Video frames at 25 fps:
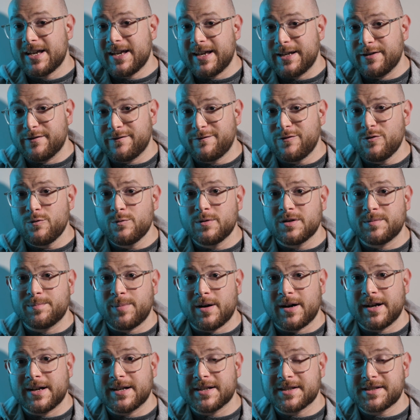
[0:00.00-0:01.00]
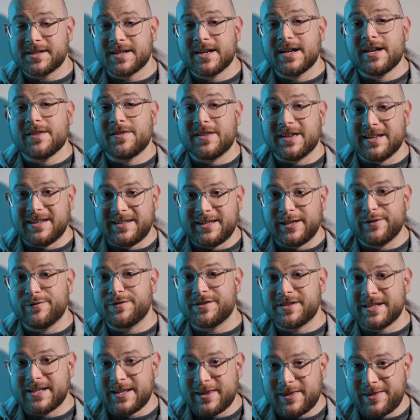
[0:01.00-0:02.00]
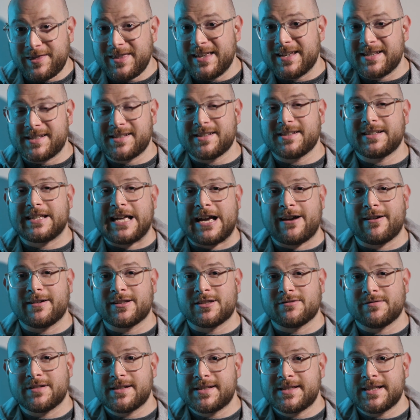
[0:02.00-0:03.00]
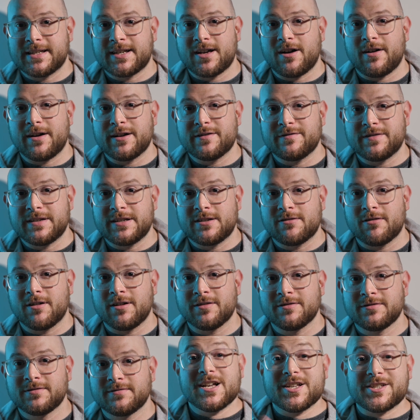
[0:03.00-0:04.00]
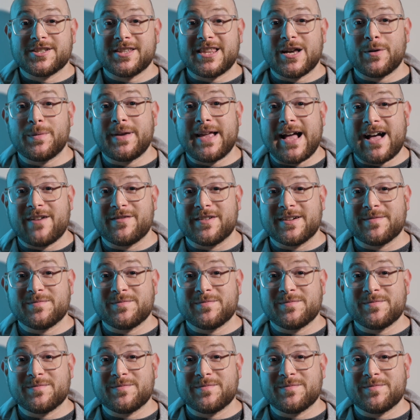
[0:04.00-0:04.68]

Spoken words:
in forward bias, that gives it this characteristic IV graph. So there we have it,